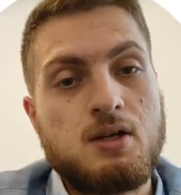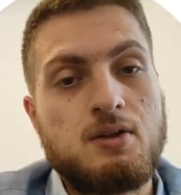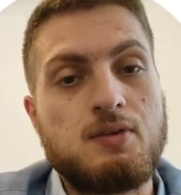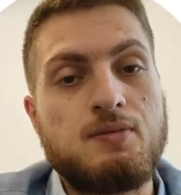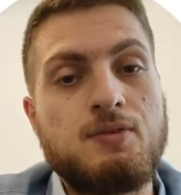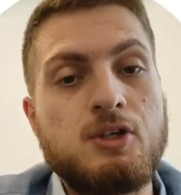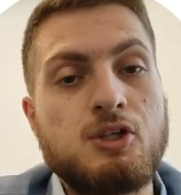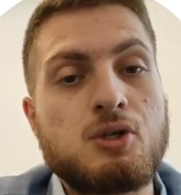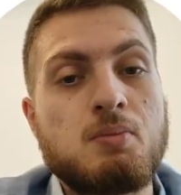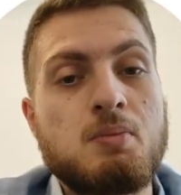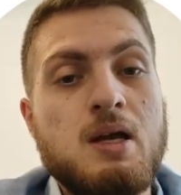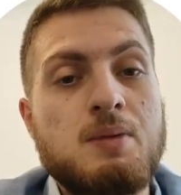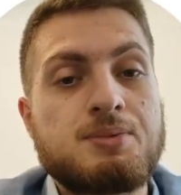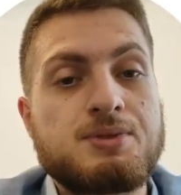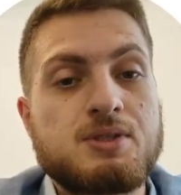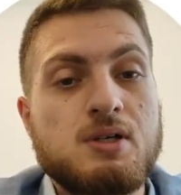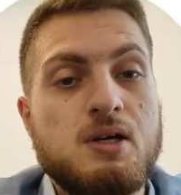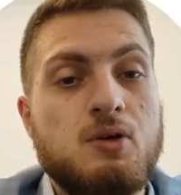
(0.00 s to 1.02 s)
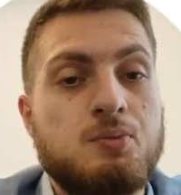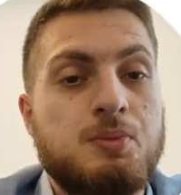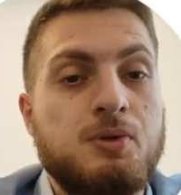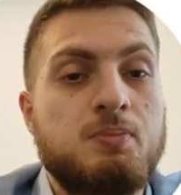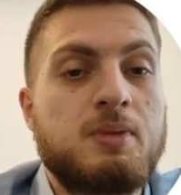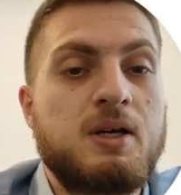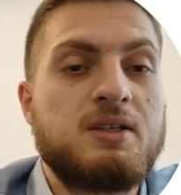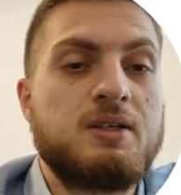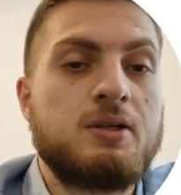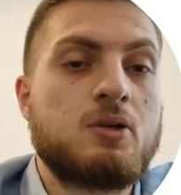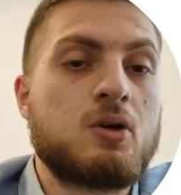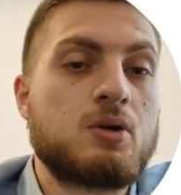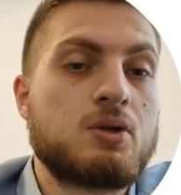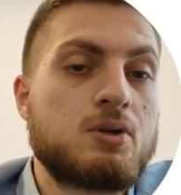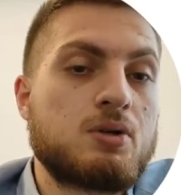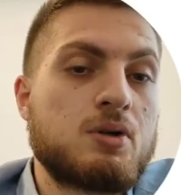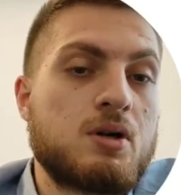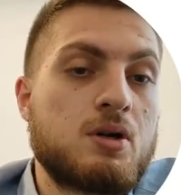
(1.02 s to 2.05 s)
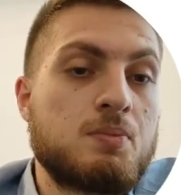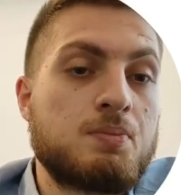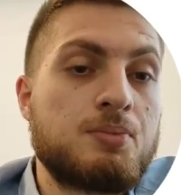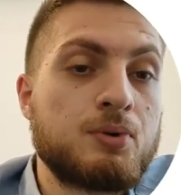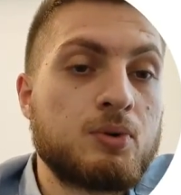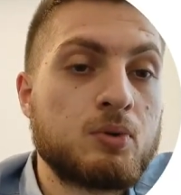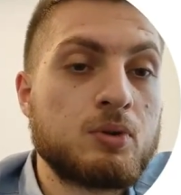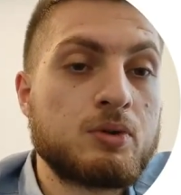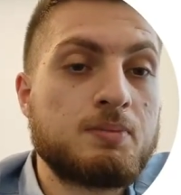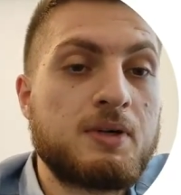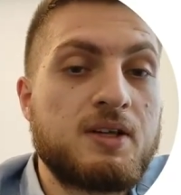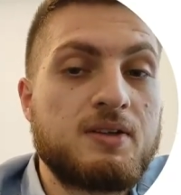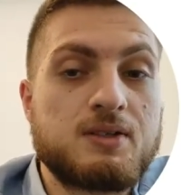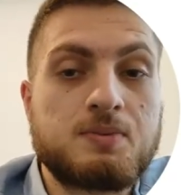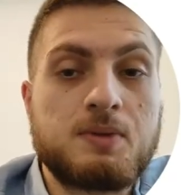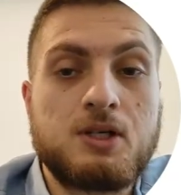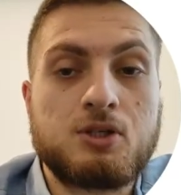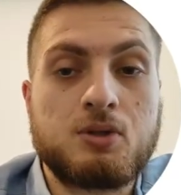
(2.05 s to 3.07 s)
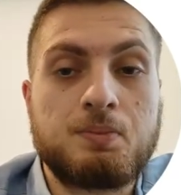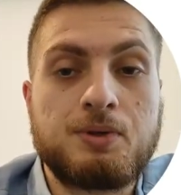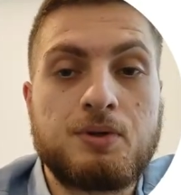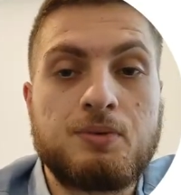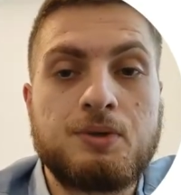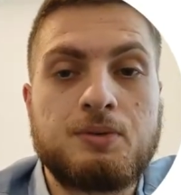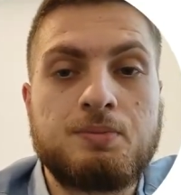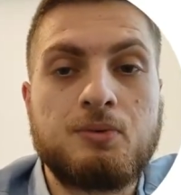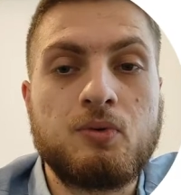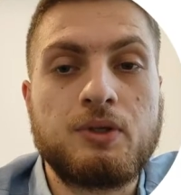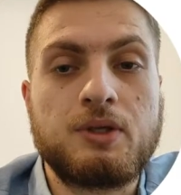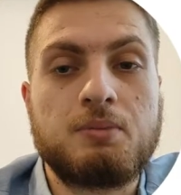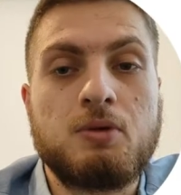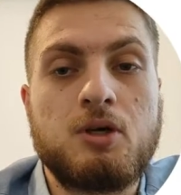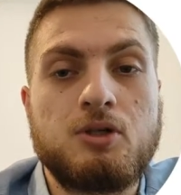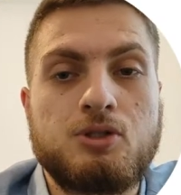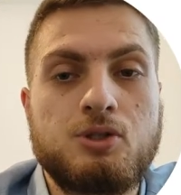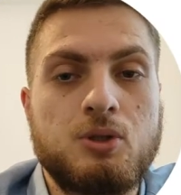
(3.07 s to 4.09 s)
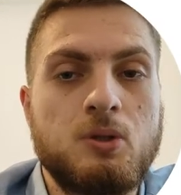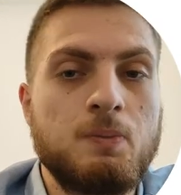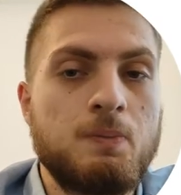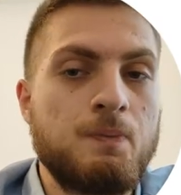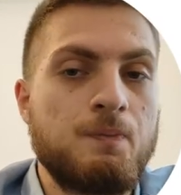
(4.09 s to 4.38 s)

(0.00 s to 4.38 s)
The feature maps output by the encoder are pulled by the spatial period pooling module.